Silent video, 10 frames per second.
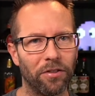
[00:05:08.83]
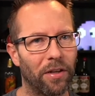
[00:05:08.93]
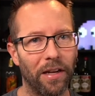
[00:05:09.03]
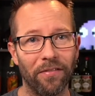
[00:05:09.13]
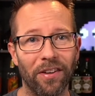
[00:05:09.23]
You
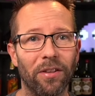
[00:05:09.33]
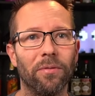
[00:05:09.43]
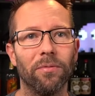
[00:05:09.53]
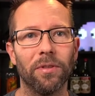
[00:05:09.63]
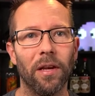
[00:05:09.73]
can even
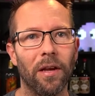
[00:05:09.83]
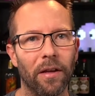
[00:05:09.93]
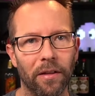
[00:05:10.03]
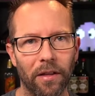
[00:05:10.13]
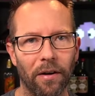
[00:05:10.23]
use
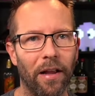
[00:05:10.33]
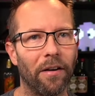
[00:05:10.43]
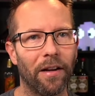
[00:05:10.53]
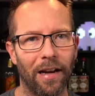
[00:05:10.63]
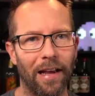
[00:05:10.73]
their
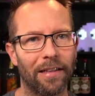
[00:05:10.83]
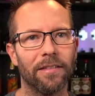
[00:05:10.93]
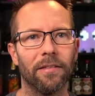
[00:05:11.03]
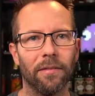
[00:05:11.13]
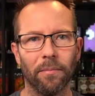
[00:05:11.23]

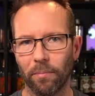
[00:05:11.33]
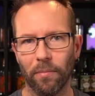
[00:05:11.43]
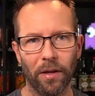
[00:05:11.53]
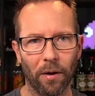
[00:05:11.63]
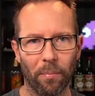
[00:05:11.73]
interconnects,
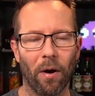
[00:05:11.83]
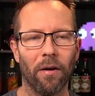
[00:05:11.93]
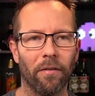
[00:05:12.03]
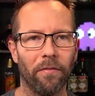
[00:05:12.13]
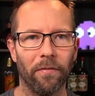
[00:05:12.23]

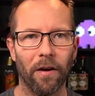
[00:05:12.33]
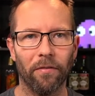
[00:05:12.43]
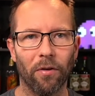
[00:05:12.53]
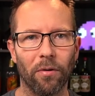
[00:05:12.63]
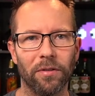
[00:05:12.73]
part of
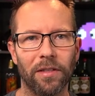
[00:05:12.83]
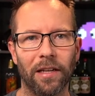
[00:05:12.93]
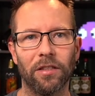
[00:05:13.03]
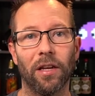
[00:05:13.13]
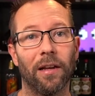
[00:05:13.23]

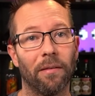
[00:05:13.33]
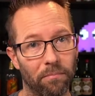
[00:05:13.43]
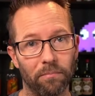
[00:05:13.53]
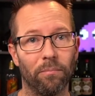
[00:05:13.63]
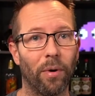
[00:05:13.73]
ChronoSync to
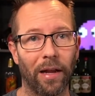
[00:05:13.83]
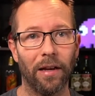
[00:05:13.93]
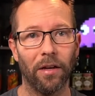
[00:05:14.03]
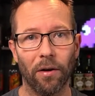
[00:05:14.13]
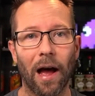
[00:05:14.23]
bring in
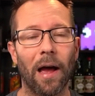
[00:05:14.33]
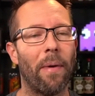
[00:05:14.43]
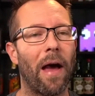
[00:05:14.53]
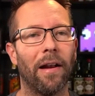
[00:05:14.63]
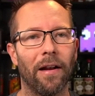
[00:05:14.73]
your
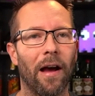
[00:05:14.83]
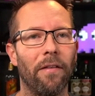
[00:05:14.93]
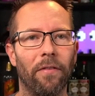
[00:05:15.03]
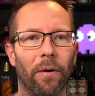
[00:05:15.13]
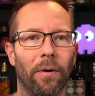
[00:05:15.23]
iPad and
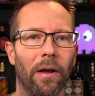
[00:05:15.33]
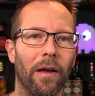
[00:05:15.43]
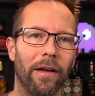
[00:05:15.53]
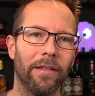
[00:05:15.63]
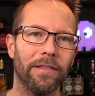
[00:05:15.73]
iPhone,
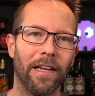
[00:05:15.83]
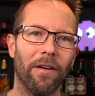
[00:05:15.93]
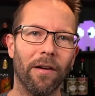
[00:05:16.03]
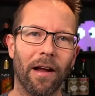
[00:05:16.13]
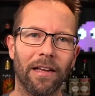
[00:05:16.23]

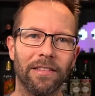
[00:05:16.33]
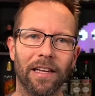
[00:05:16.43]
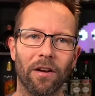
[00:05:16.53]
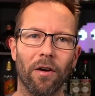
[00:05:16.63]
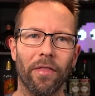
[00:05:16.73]
synchronizing
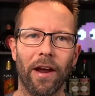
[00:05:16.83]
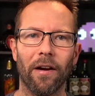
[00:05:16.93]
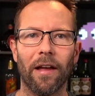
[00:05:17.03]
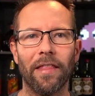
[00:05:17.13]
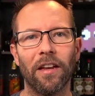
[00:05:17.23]
it all there,
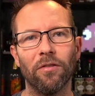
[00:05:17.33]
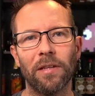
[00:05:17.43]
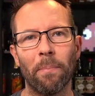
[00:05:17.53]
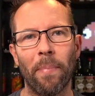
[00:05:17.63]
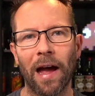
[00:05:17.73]
and then
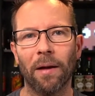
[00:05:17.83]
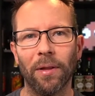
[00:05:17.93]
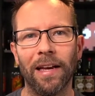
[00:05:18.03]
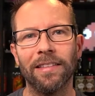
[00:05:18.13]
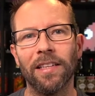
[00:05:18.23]
using
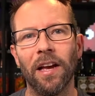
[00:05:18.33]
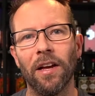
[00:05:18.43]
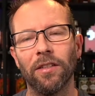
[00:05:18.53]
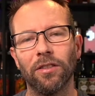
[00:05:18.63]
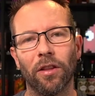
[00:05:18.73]
Backblaze
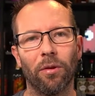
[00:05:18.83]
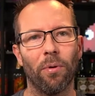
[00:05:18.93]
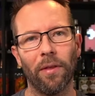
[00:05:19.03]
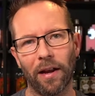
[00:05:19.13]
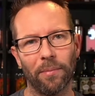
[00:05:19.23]
to
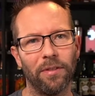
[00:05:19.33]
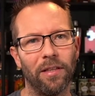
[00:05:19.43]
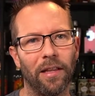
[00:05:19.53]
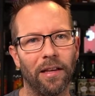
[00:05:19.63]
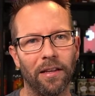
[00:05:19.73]
throw that up to
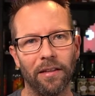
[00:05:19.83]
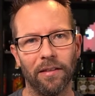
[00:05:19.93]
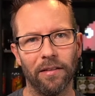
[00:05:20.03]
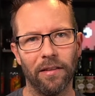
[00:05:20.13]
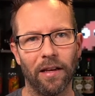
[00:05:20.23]

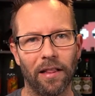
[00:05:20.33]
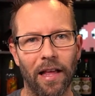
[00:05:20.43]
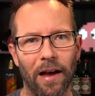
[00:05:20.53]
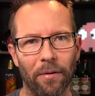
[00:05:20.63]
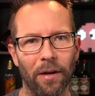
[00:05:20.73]
the
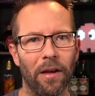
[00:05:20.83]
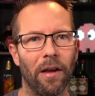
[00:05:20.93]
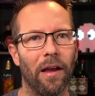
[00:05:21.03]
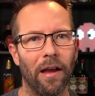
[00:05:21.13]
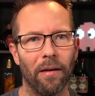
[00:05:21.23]
cloud,
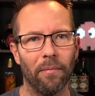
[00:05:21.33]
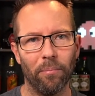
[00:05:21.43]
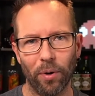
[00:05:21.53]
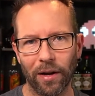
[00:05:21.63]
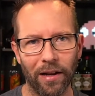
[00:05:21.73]

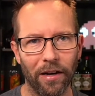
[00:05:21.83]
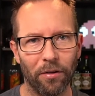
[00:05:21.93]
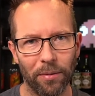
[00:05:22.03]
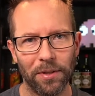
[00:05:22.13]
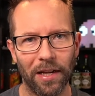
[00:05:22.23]
putting an
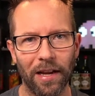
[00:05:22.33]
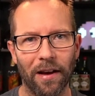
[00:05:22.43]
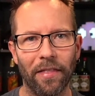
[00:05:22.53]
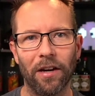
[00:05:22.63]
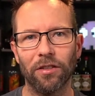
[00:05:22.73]
encryption key
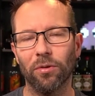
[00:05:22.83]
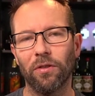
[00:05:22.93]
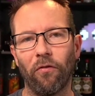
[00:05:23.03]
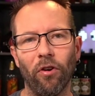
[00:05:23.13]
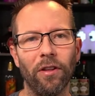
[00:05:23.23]
on there so it's
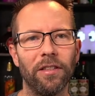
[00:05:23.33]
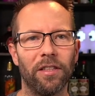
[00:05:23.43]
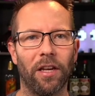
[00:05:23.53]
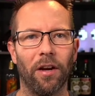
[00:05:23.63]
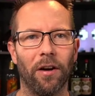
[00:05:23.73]
fully
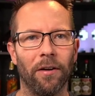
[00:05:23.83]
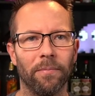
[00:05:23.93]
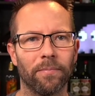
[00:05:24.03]
secure.